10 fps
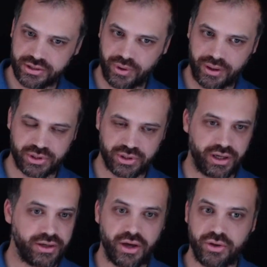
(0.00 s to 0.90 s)

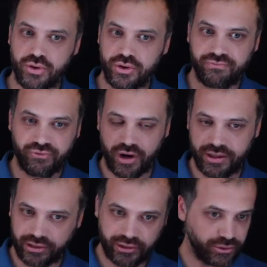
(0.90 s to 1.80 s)
website, you could
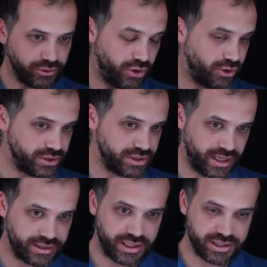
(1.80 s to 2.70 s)
find the little
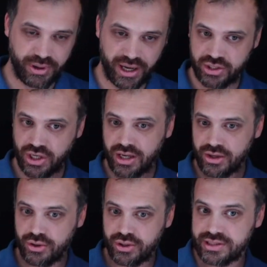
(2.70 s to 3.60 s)
contact us page,
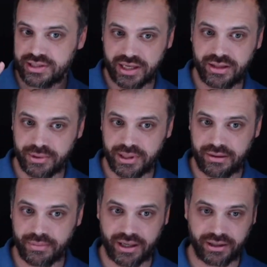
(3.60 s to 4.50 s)
you could send them an
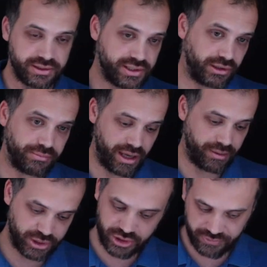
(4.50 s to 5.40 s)
email and tell them how
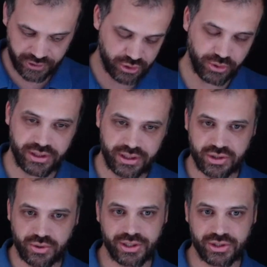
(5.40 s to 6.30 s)
much you've enjoyed these
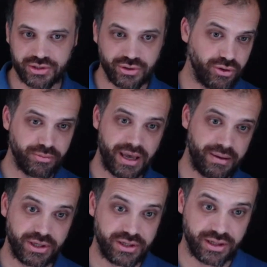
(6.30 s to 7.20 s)
questions. Or
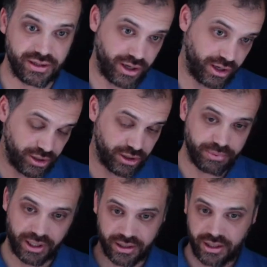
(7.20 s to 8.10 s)
maybe you didn't, I don't know,
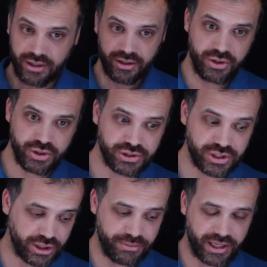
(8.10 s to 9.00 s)
but you should
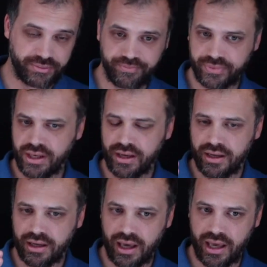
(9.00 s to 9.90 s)
check them out.
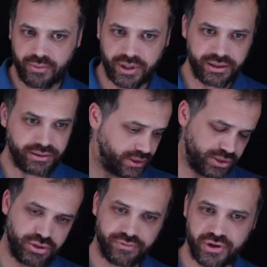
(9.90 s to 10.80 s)
Anyway, let's
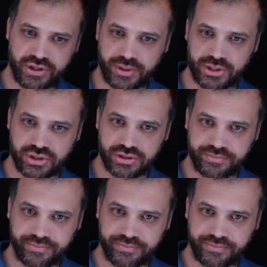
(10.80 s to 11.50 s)
do the first question.